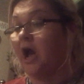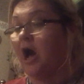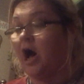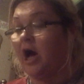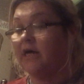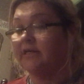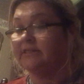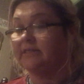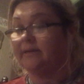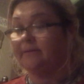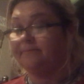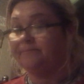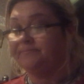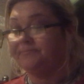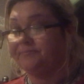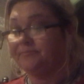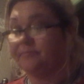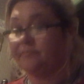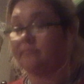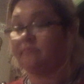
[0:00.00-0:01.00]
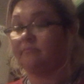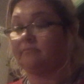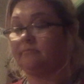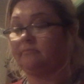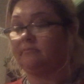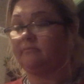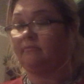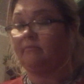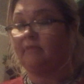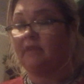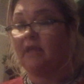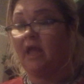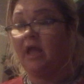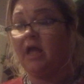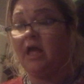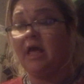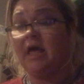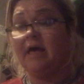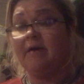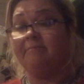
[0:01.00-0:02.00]
Awesome.
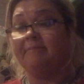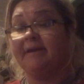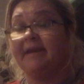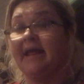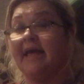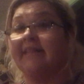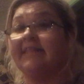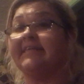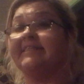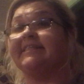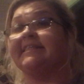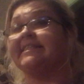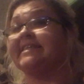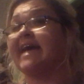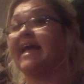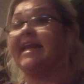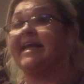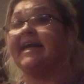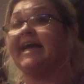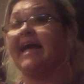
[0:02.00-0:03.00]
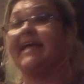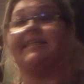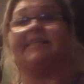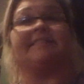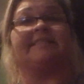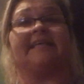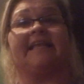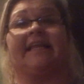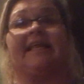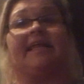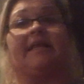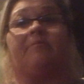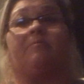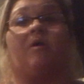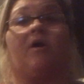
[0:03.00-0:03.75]
But now this is going to get just a little